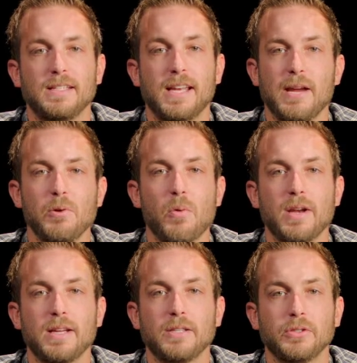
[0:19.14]
Today, we want
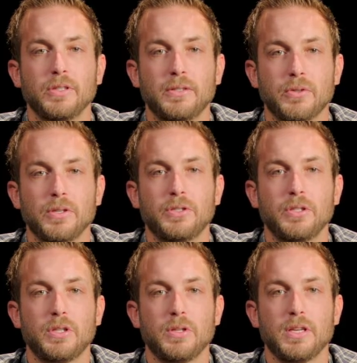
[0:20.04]
to introduce
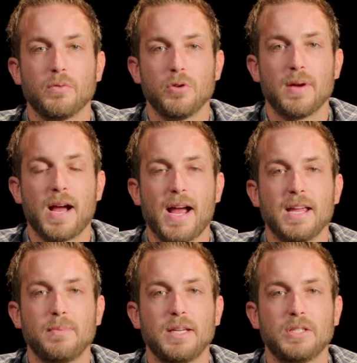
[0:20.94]
you to the Aruba
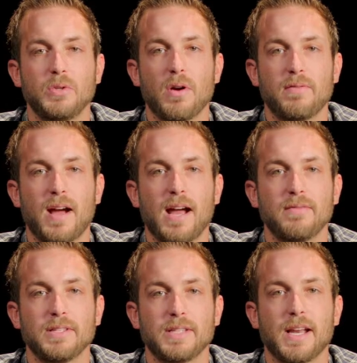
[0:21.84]
IAP 205
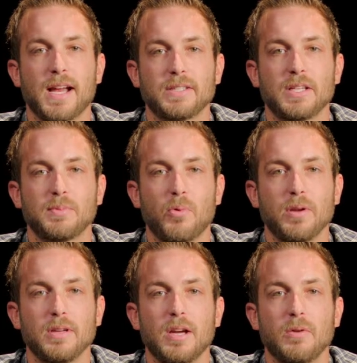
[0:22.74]
Instant Access
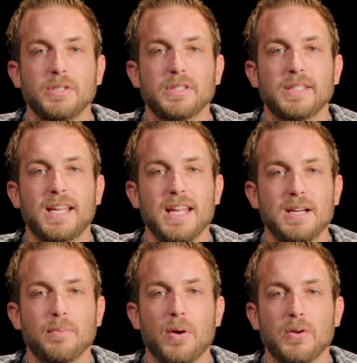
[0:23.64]
Point, which is the key
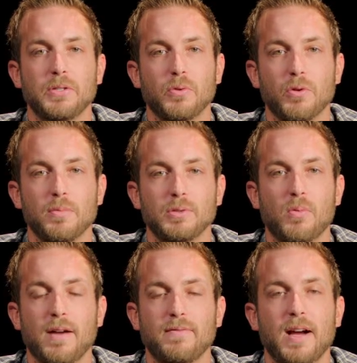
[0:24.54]
component to Aruba's
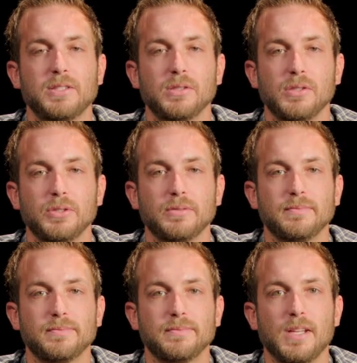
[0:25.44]
Wi Fi solution.
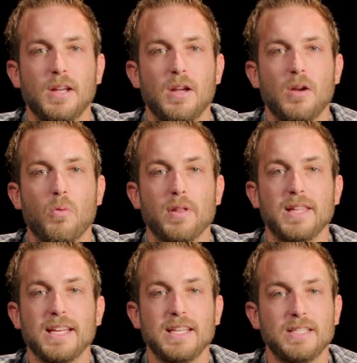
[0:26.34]
One of
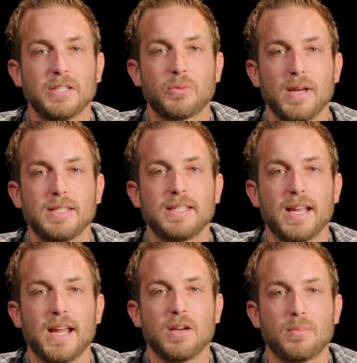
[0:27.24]
the easiest ways to
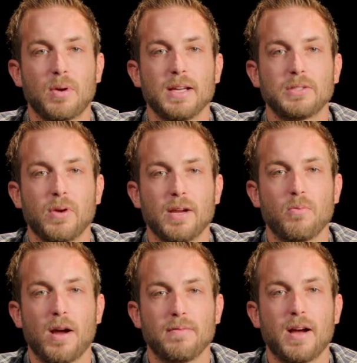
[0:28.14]
get enterprise grade
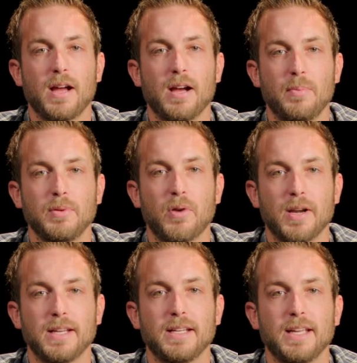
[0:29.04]
Wi Fi up and
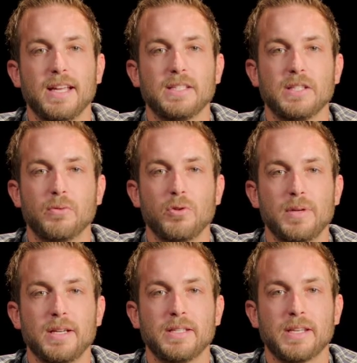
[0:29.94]
running is the
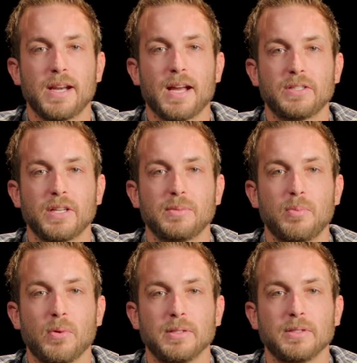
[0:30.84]
Aruba Instant Access
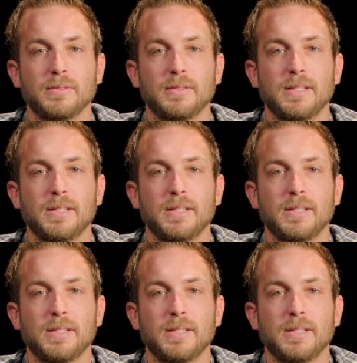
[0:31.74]
Points